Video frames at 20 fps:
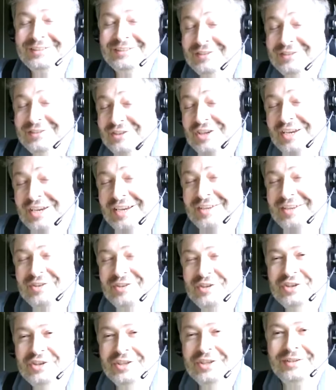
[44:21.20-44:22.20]

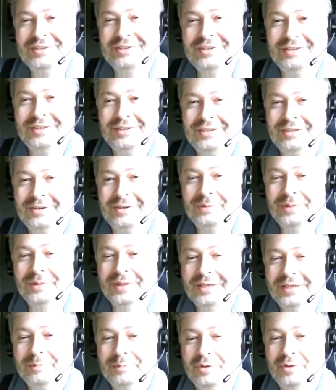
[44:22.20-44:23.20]
change, and
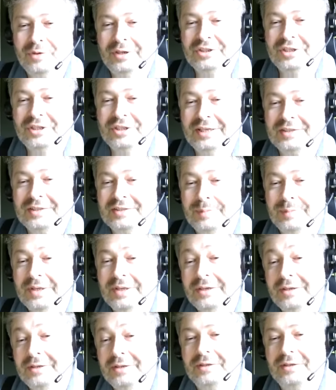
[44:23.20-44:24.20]
that project gets
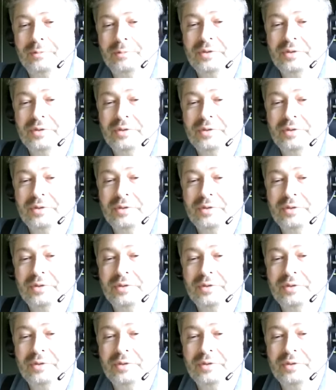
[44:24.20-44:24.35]
abandoned?